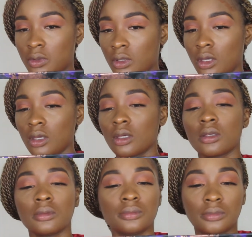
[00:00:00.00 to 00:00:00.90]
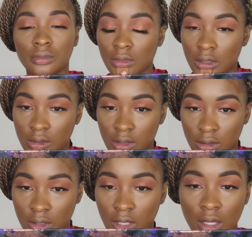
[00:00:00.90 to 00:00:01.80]
Okay, that looks
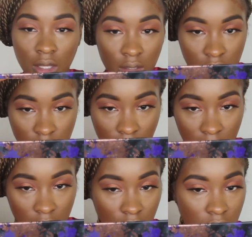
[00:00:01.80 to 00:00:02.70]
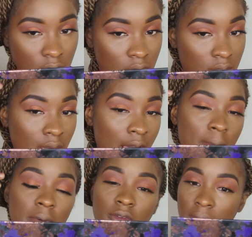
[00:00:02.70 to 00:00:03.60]
good. Now I'm going to go to the
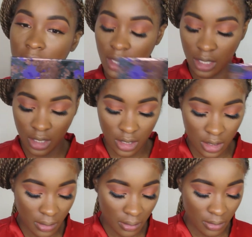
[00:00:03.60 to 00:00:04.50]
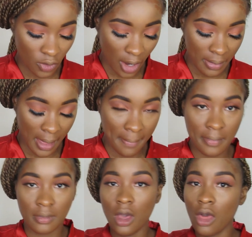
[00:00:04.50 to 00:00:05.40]
top of my head, grab that
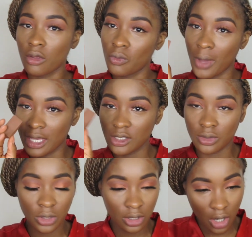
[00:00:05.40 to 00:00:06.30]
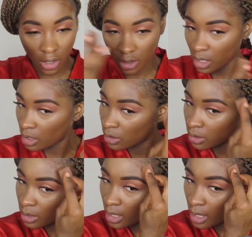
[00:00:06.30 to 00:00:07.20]
other wedge with the darker
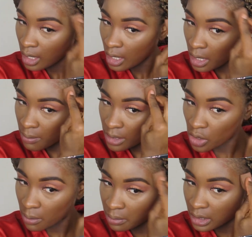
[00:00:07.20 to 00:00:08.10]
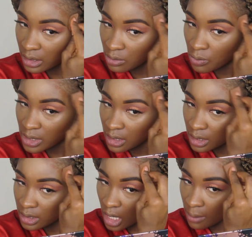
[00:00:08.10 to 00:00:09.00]
color, and make sure I blend the rest of
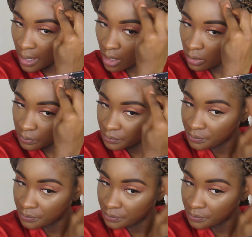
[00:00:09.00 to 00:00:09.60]
the top out.